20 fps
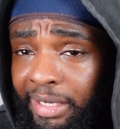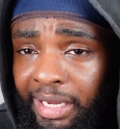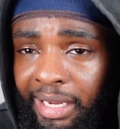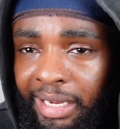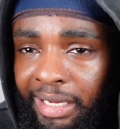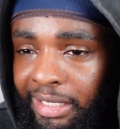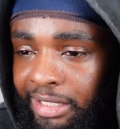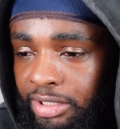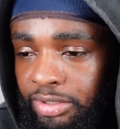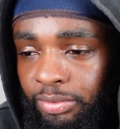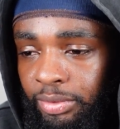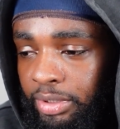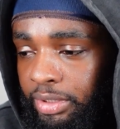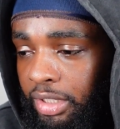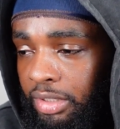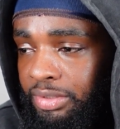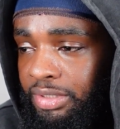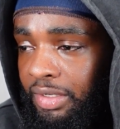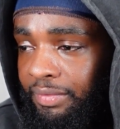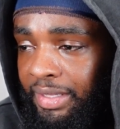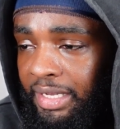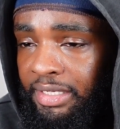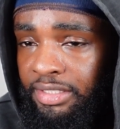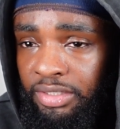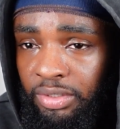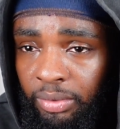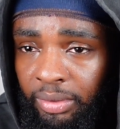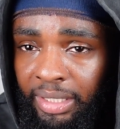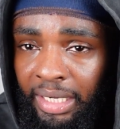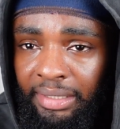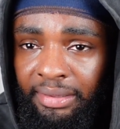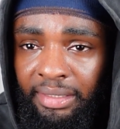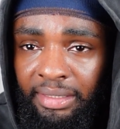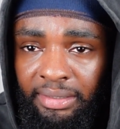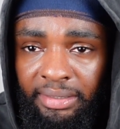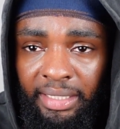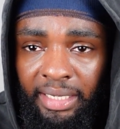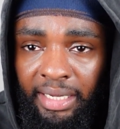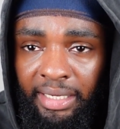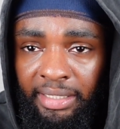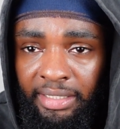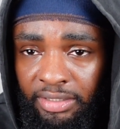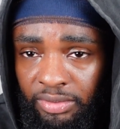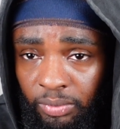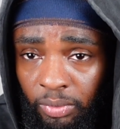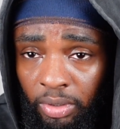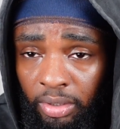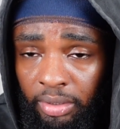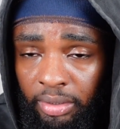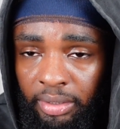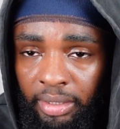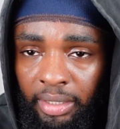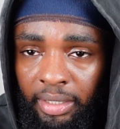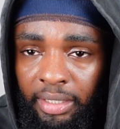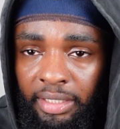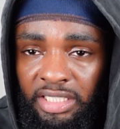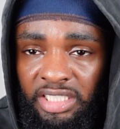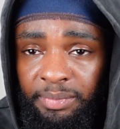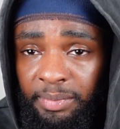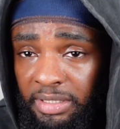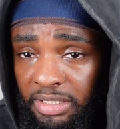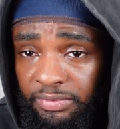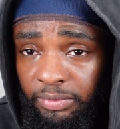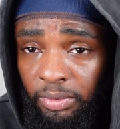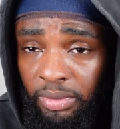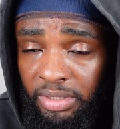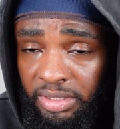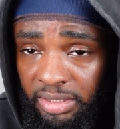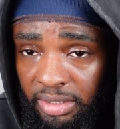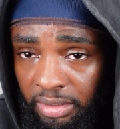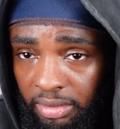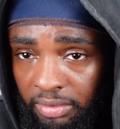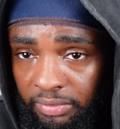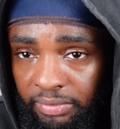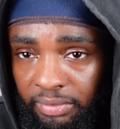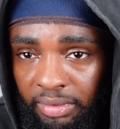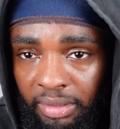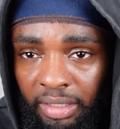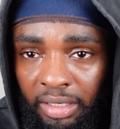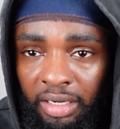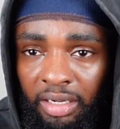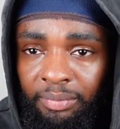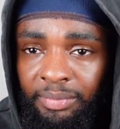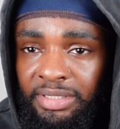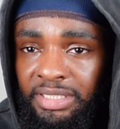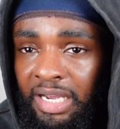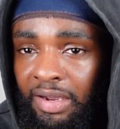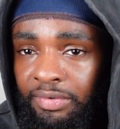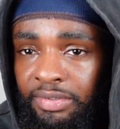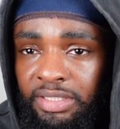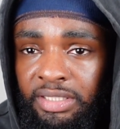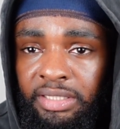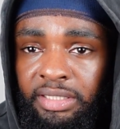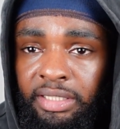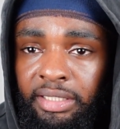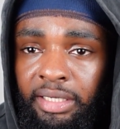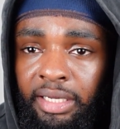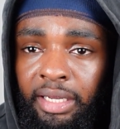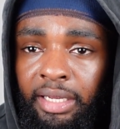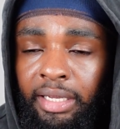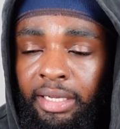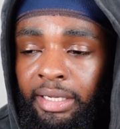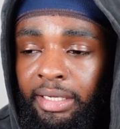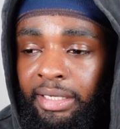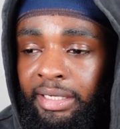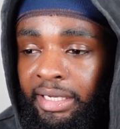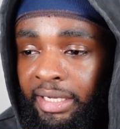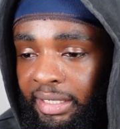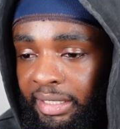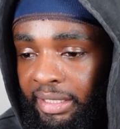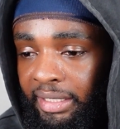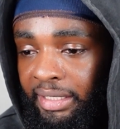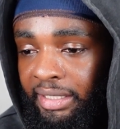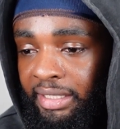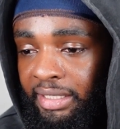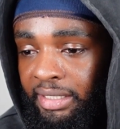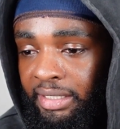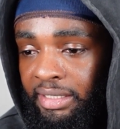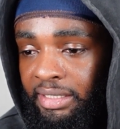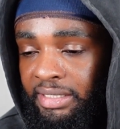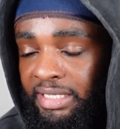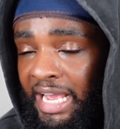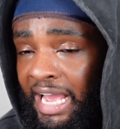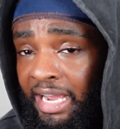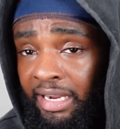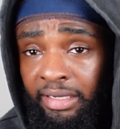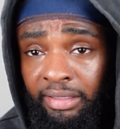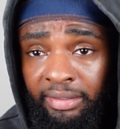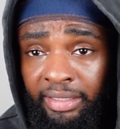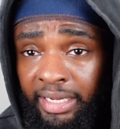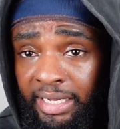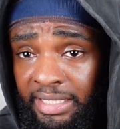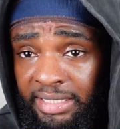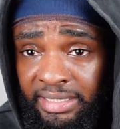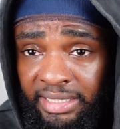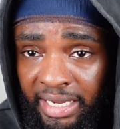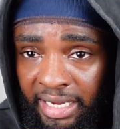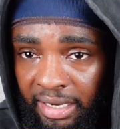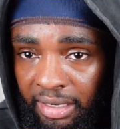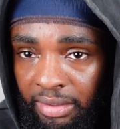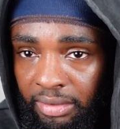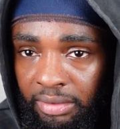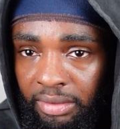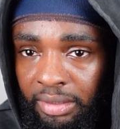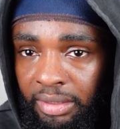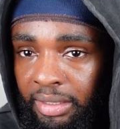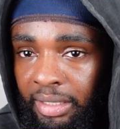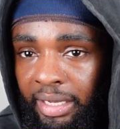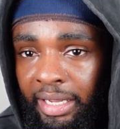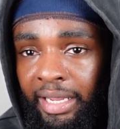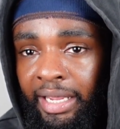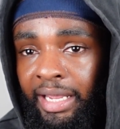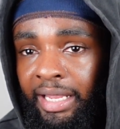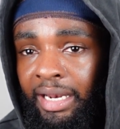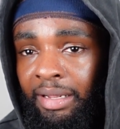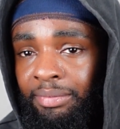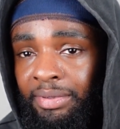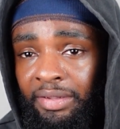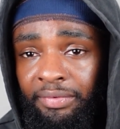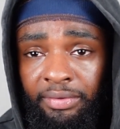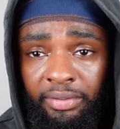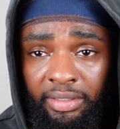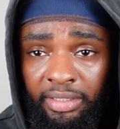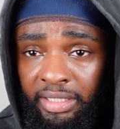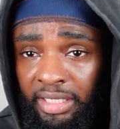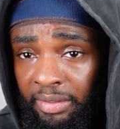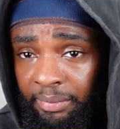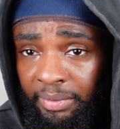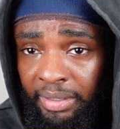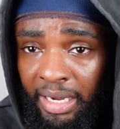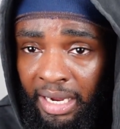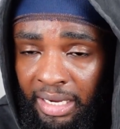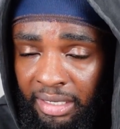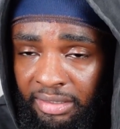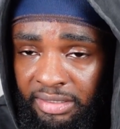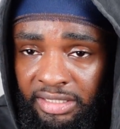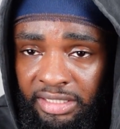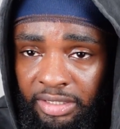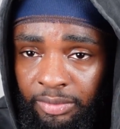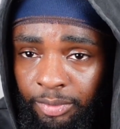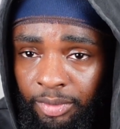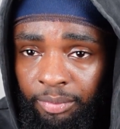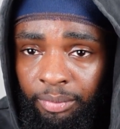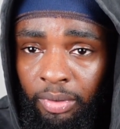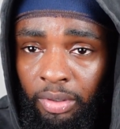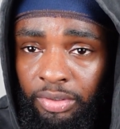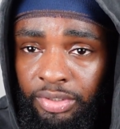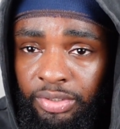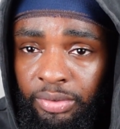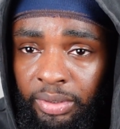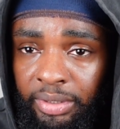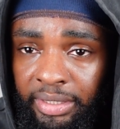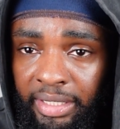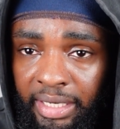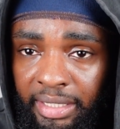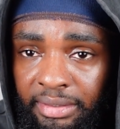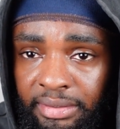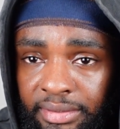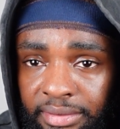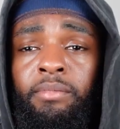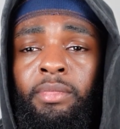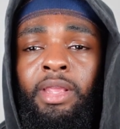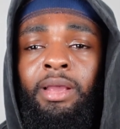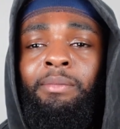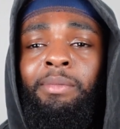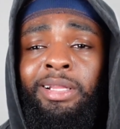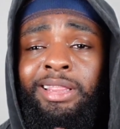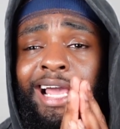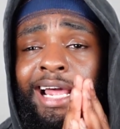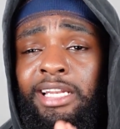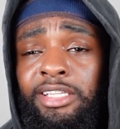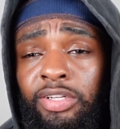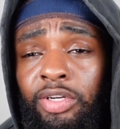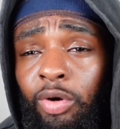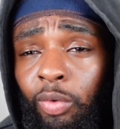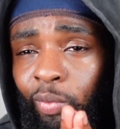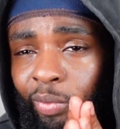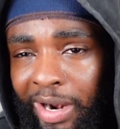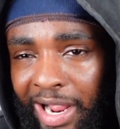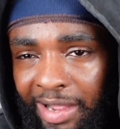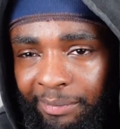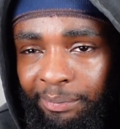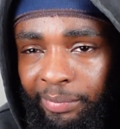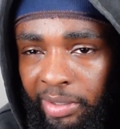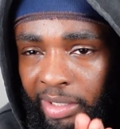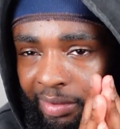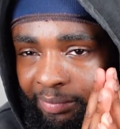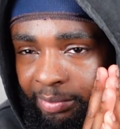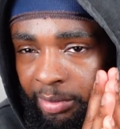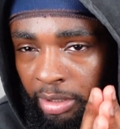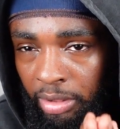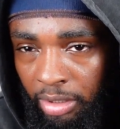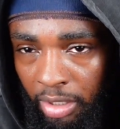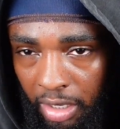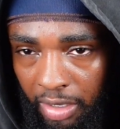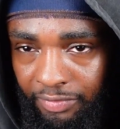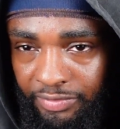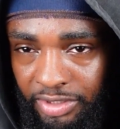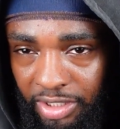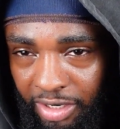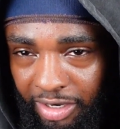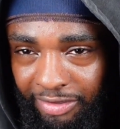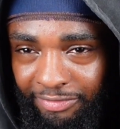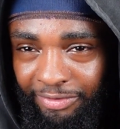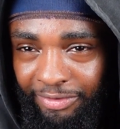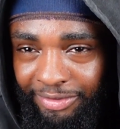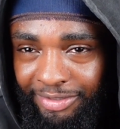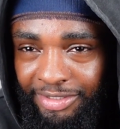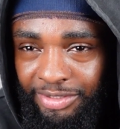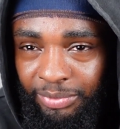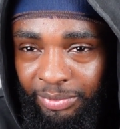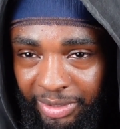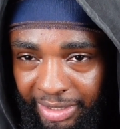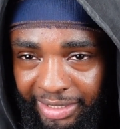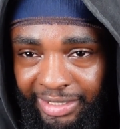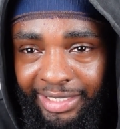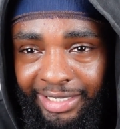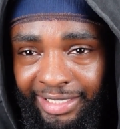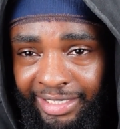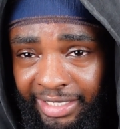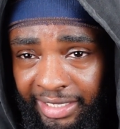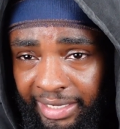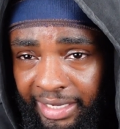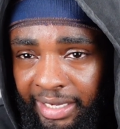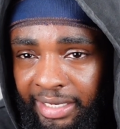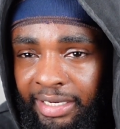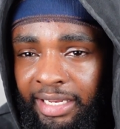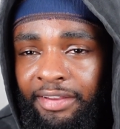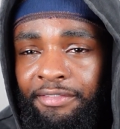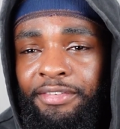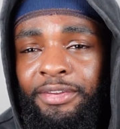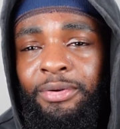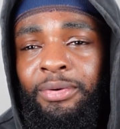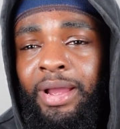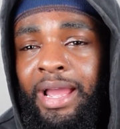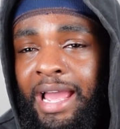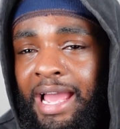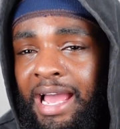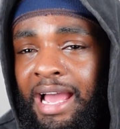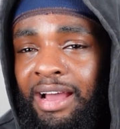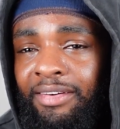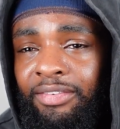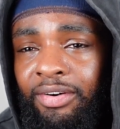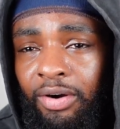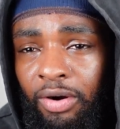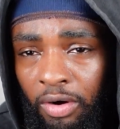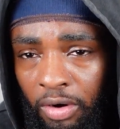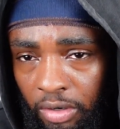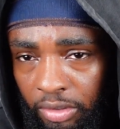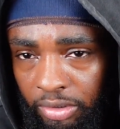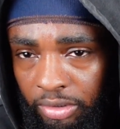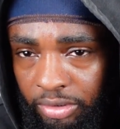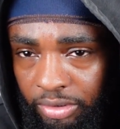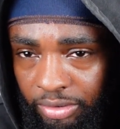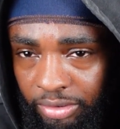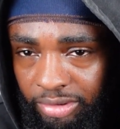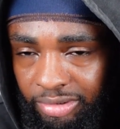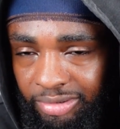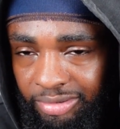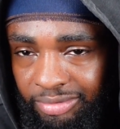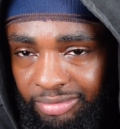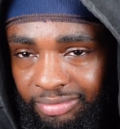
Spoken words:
yeah, it's really dope stuff that he's doing. I think that his work speaks for itself. He's obviously getting his accolades now, and I'm definitely gonna keep an eye and see what bro's doing next. But that is gonna wrap up Kloth Talk for this week. Again, if you have an article